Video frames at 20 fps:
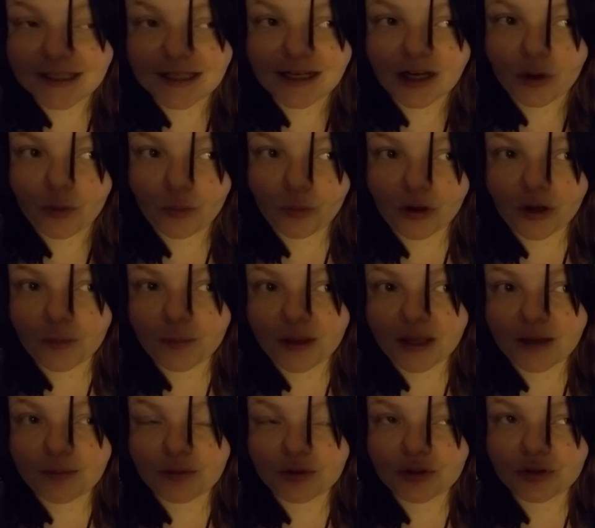and I want to
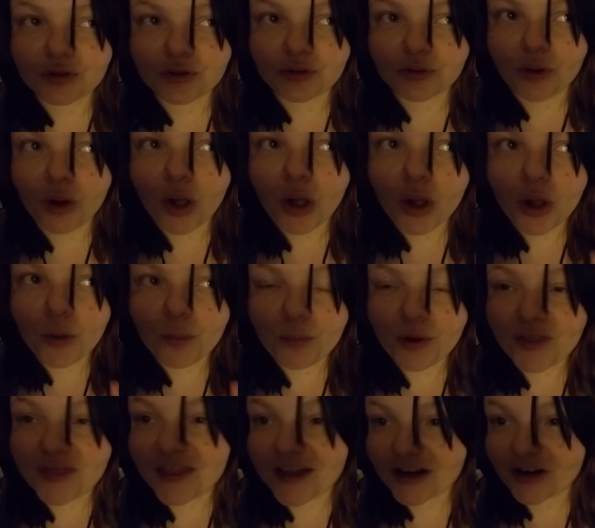be able to
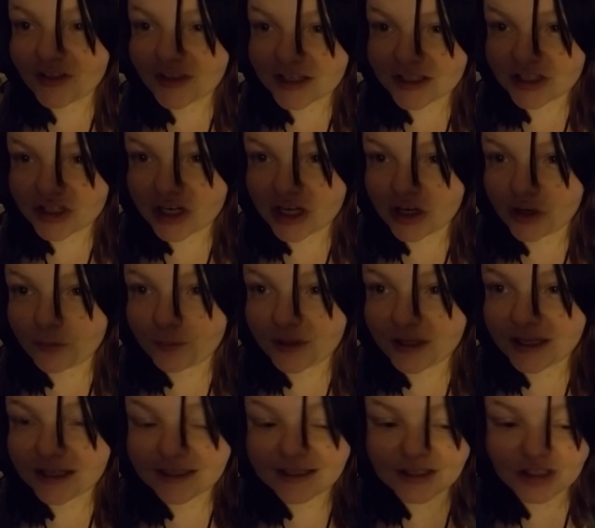put that on this channel,
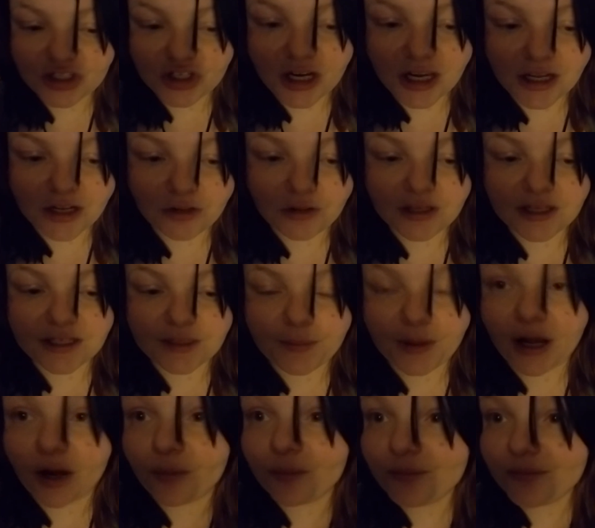because this channel is
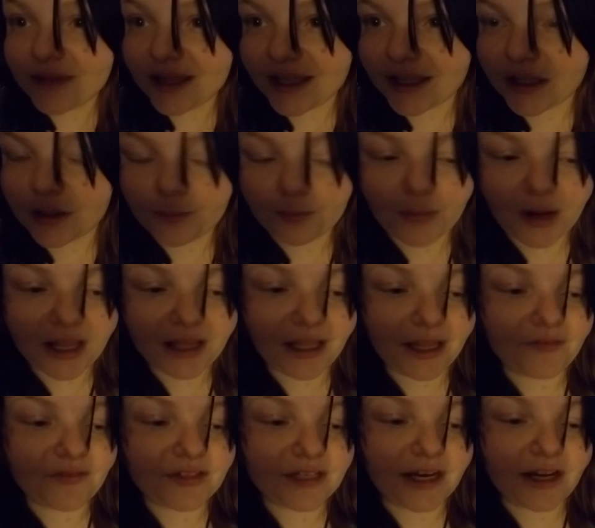about me, my
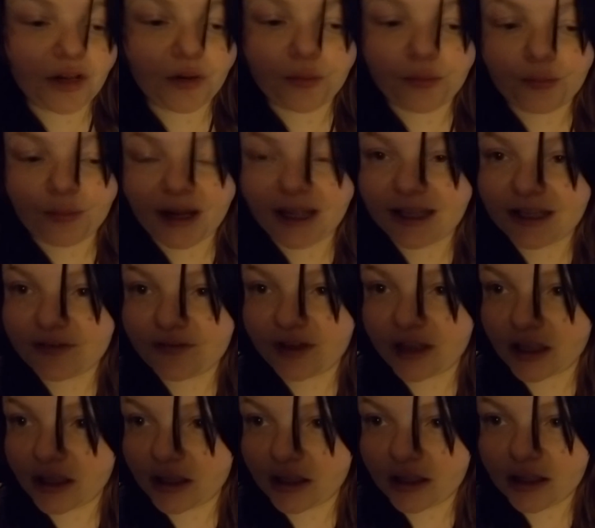lifestyle, my
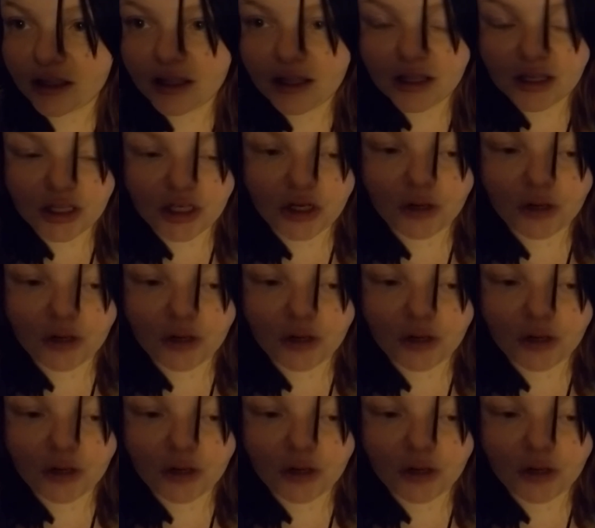living, you